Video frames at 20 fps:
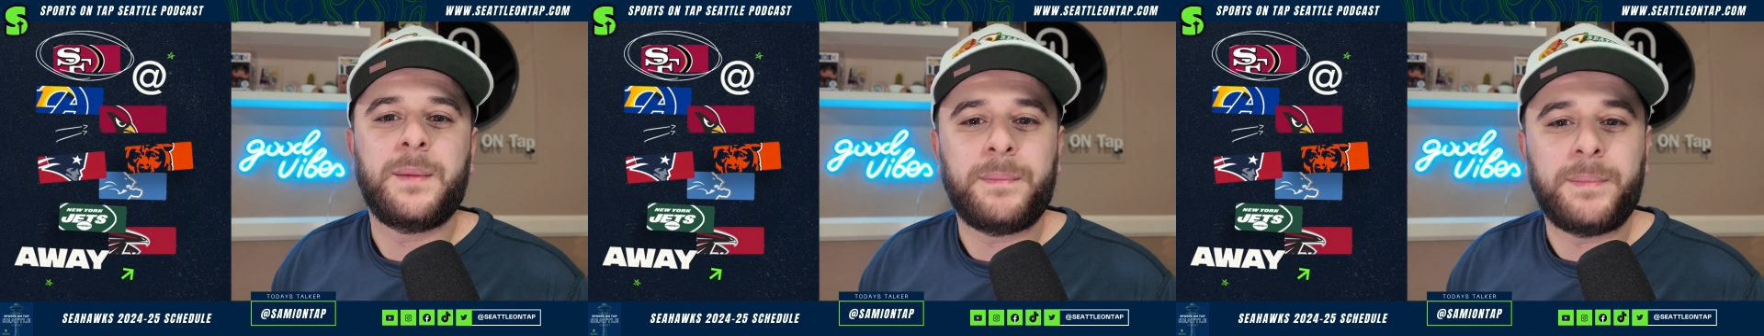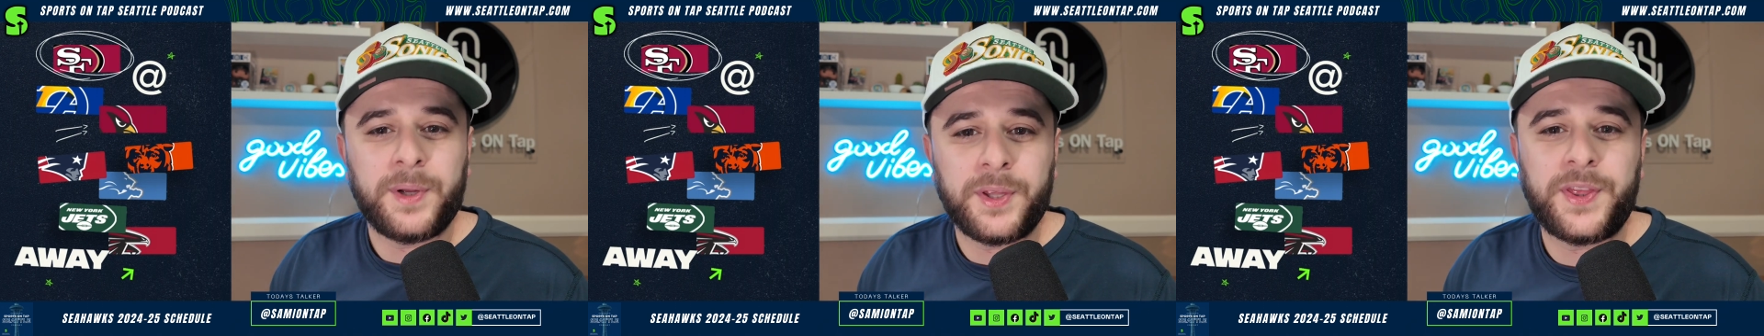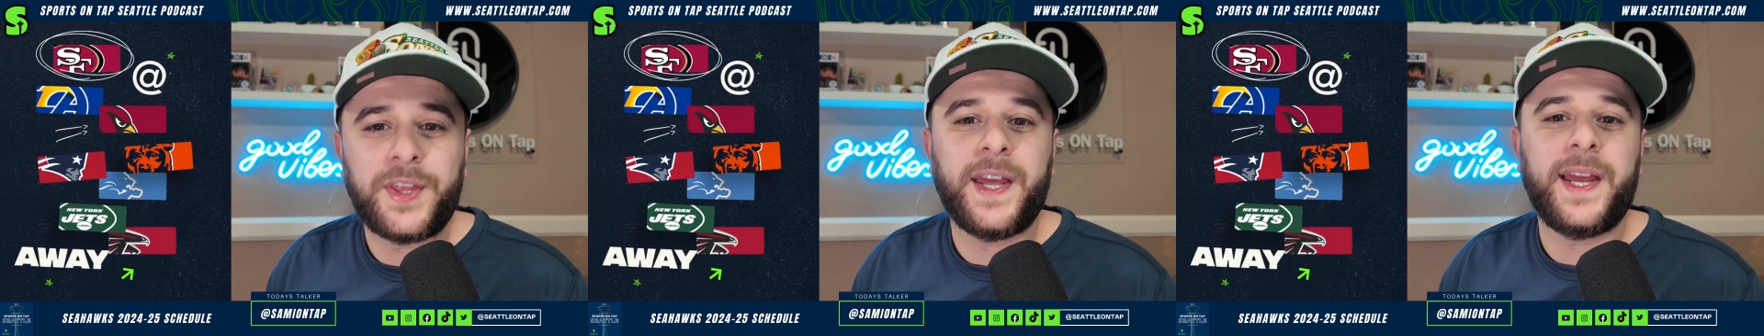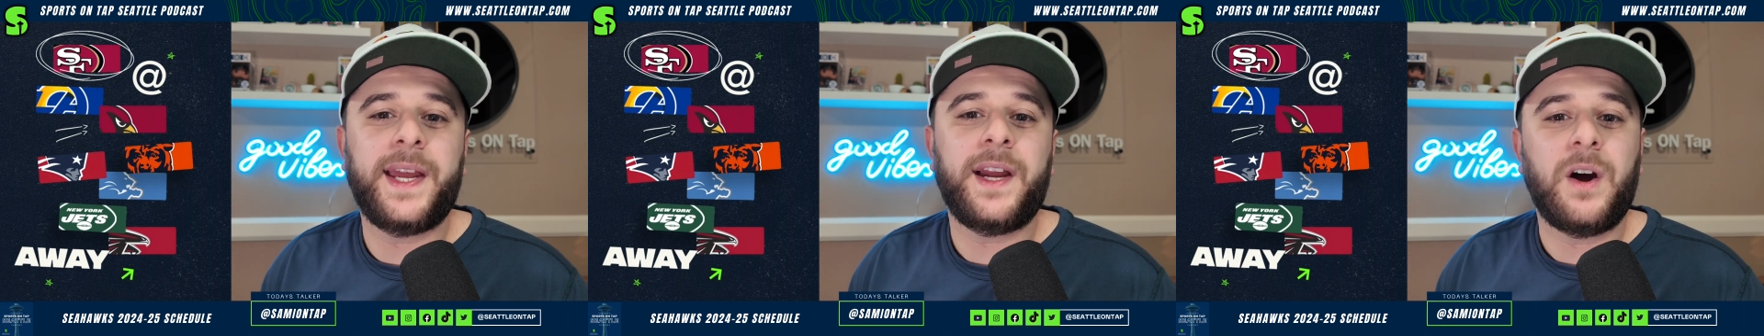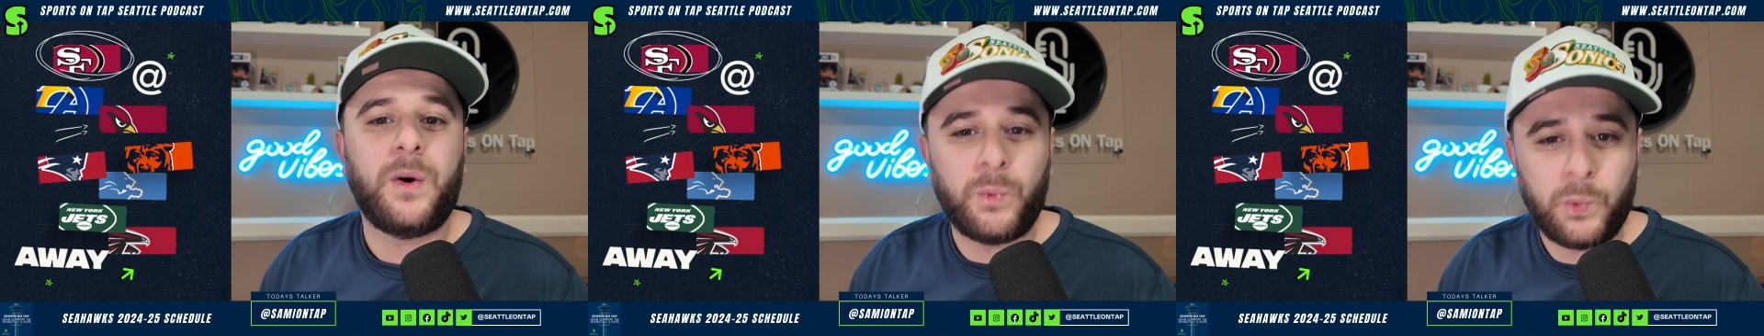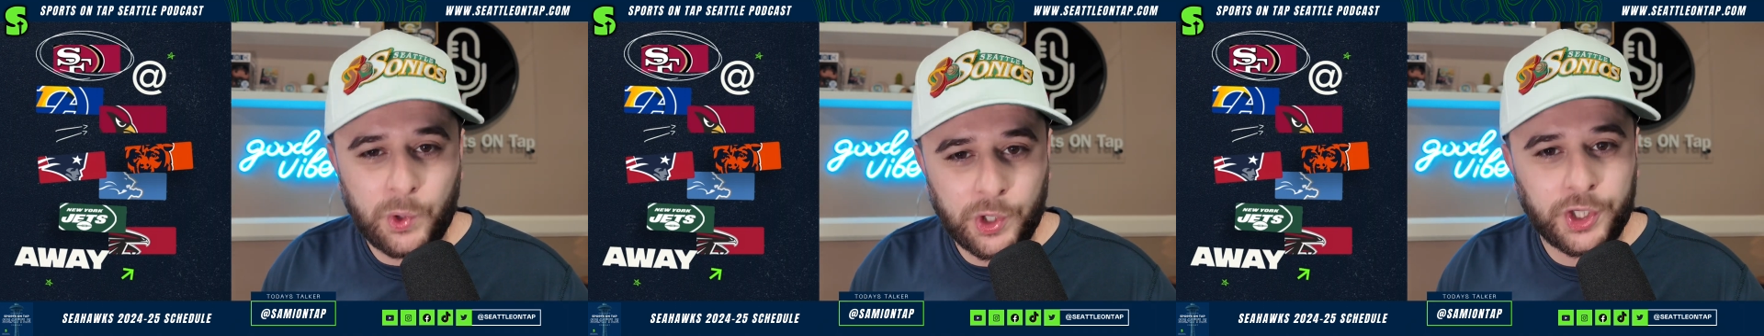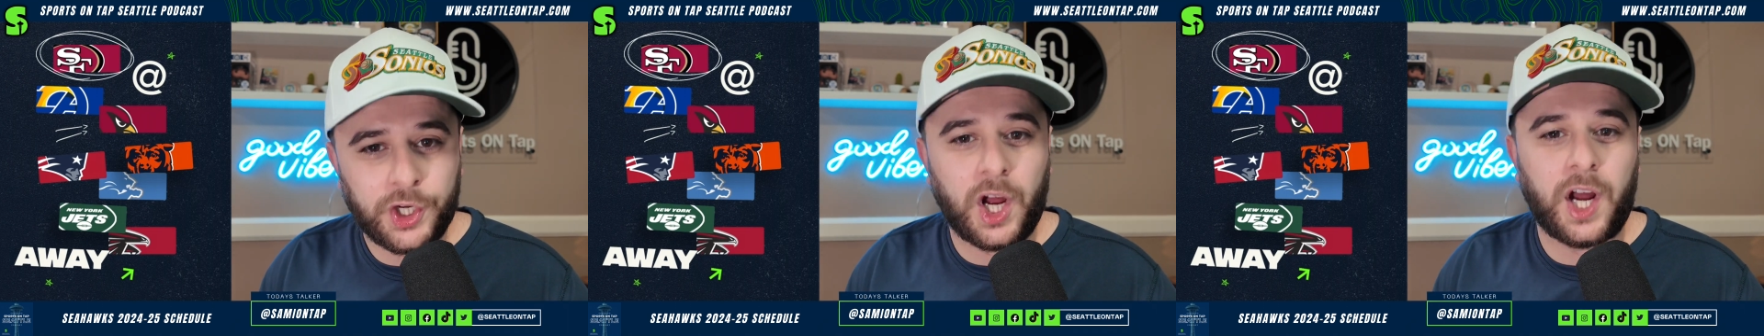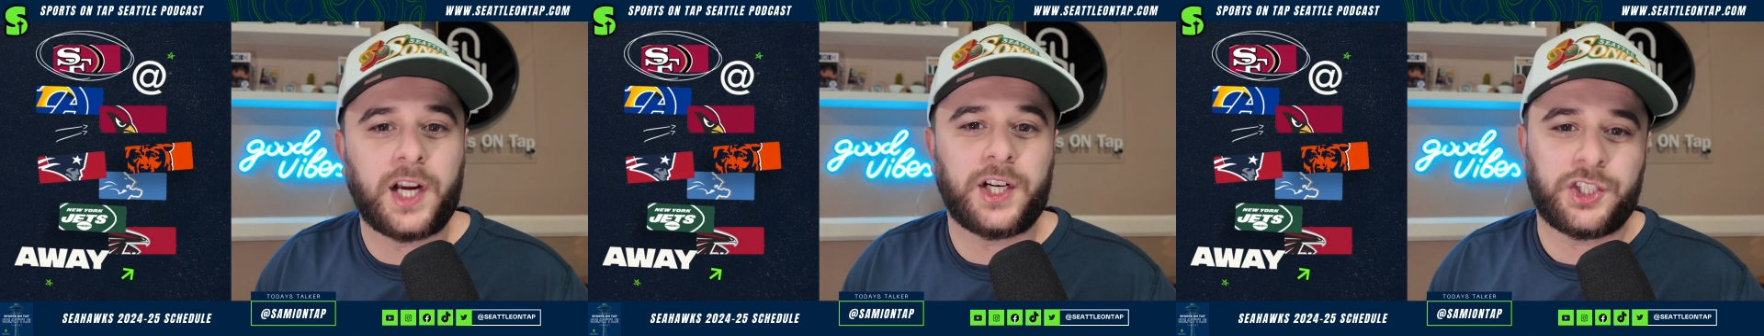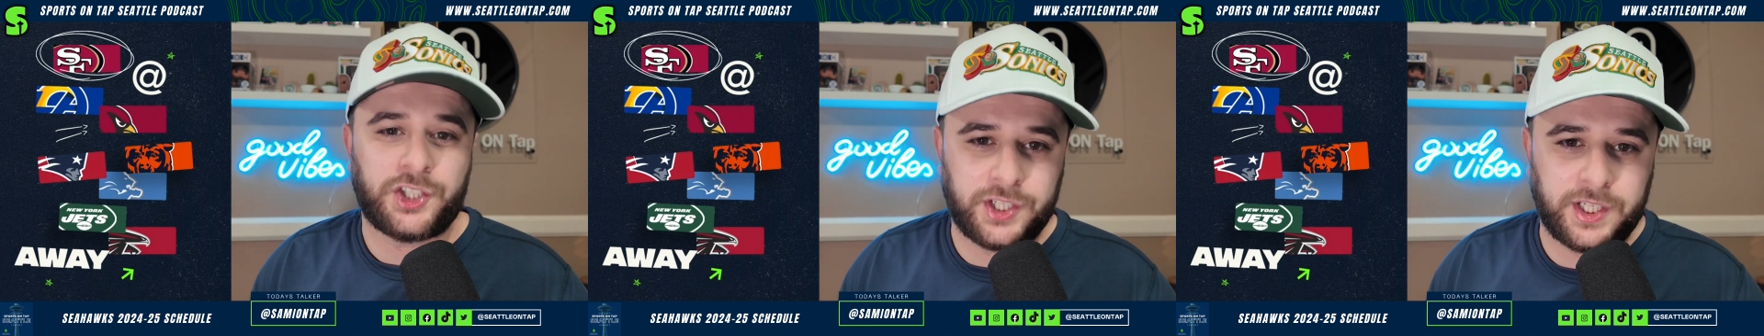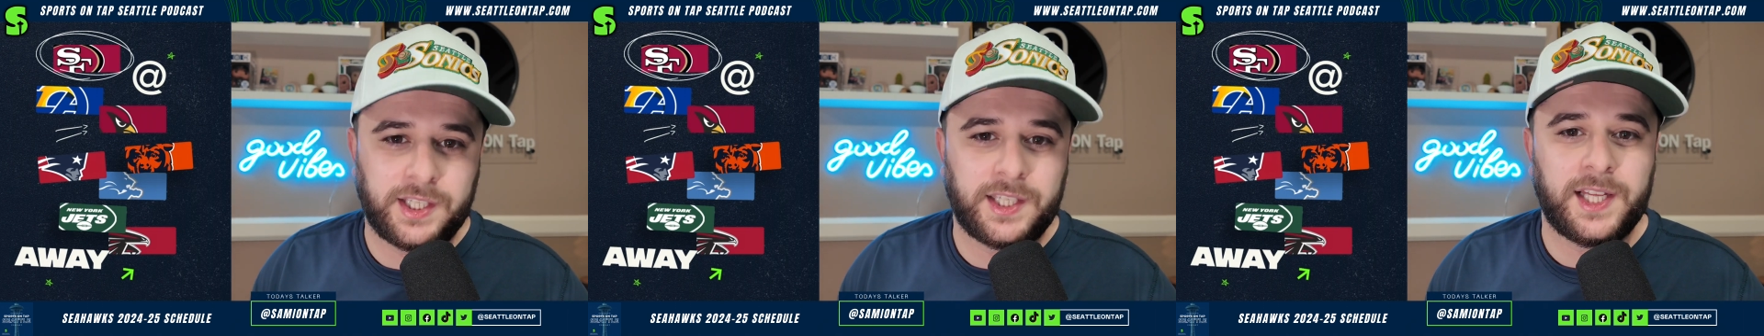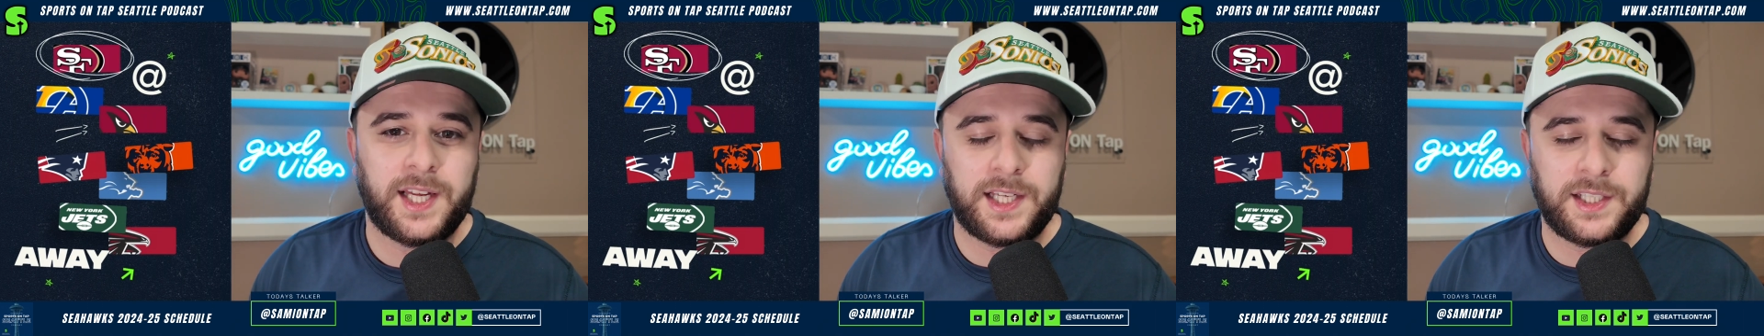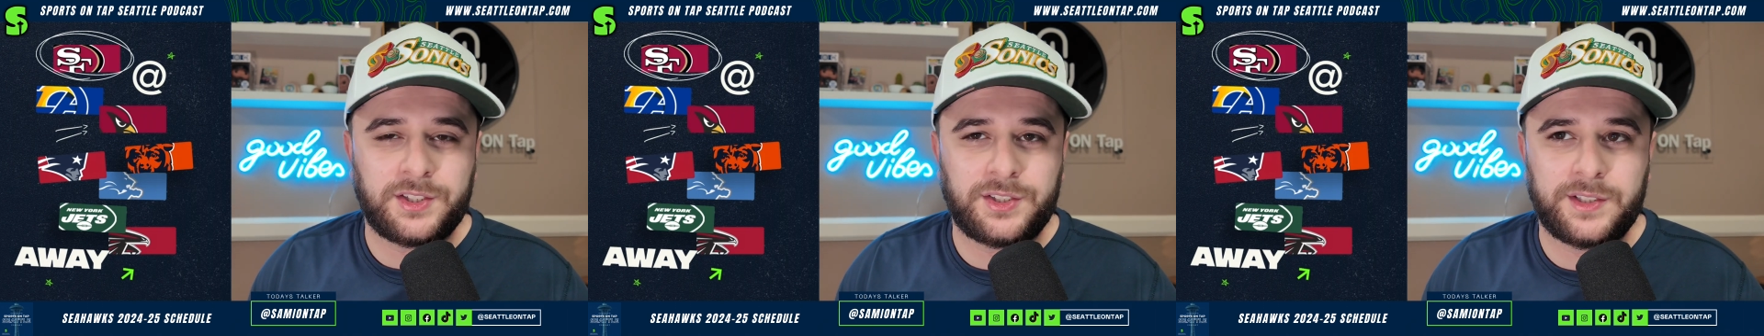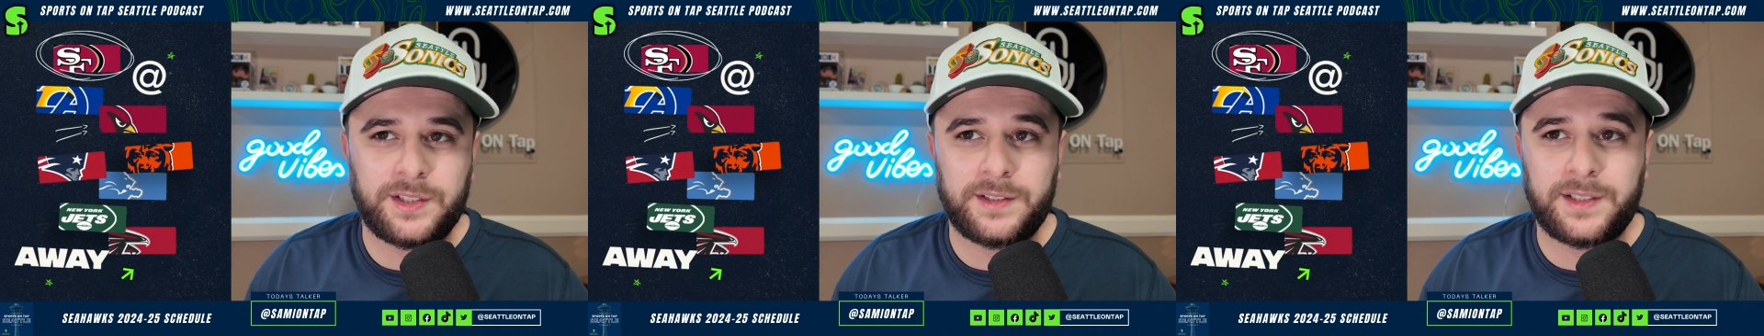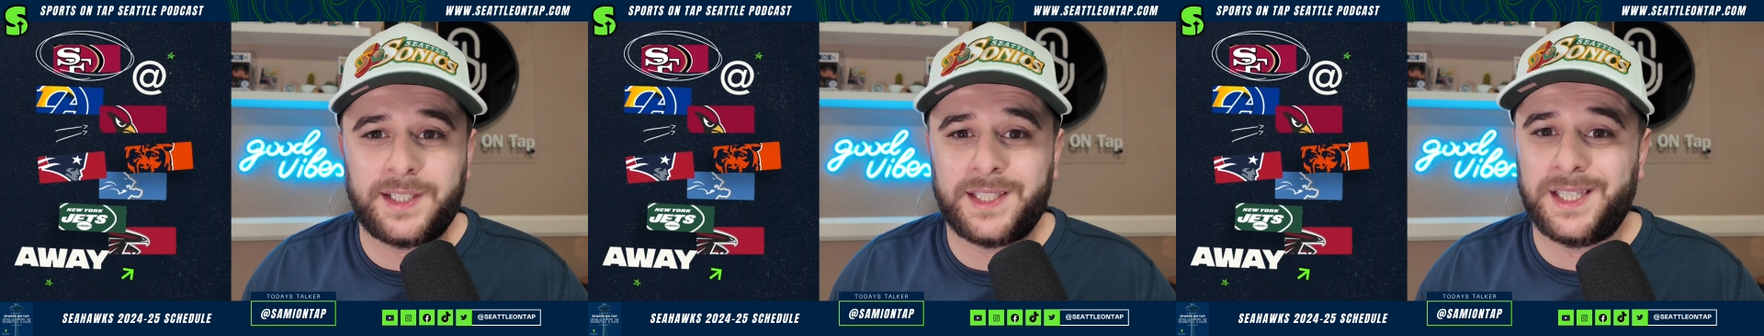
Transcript: But they were dog shit last year,